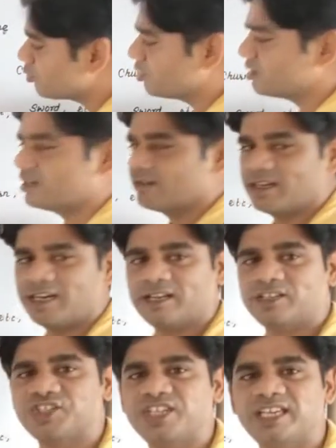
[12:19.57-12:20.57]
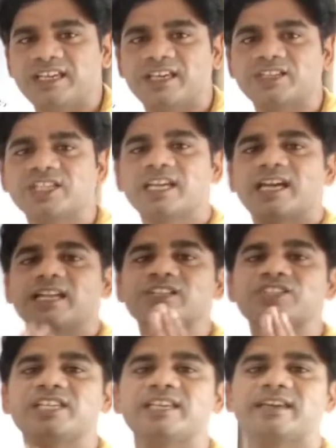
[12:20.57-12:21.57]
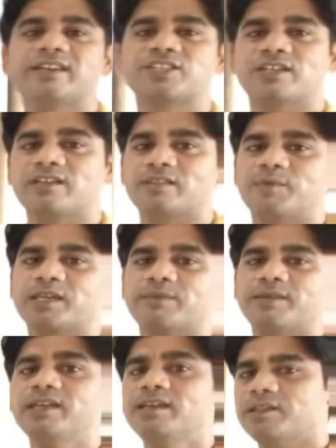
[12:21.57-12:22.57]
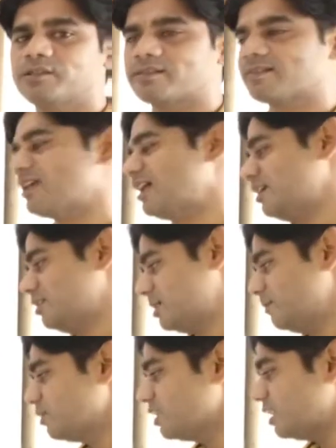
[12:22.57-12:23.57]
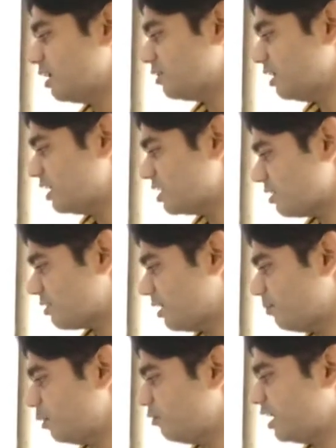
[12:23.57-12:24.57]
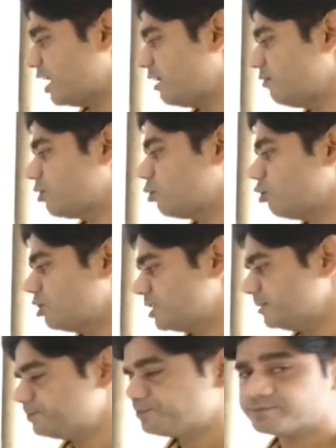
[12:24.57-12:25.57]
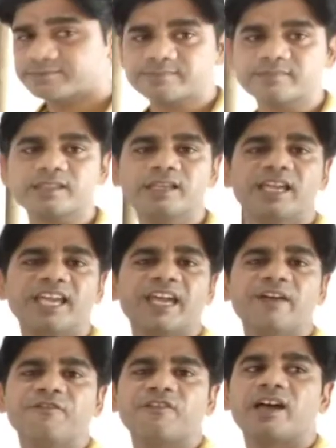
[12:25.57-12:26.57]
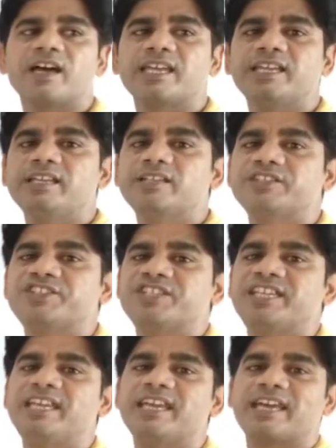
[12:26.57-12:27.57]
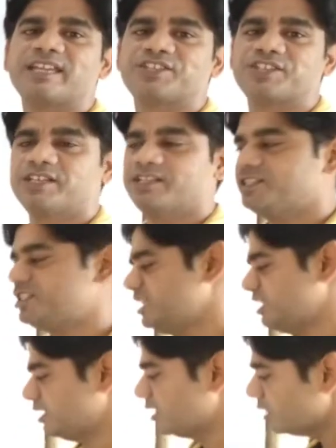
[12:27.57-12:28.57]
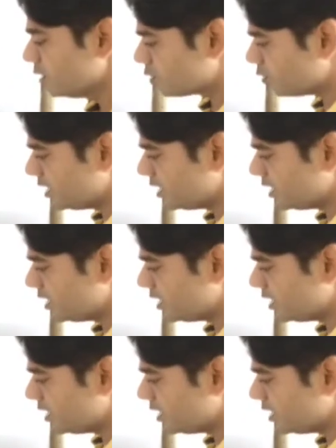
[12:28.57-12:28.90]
word there is a letter G-H and G-H is becoming silent. Now the next example we have is what? F-I-G-H-T. So